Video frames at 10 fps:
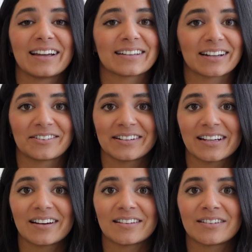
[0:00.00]
get
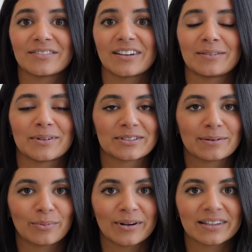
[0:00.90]
creative, and most
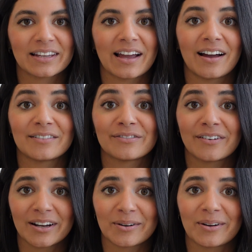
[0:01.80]
importantly, have
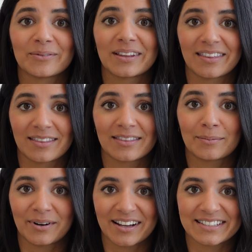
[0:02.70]
fun with the
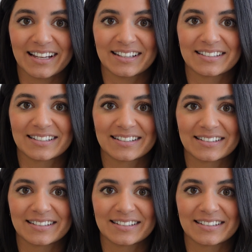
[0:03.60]
process.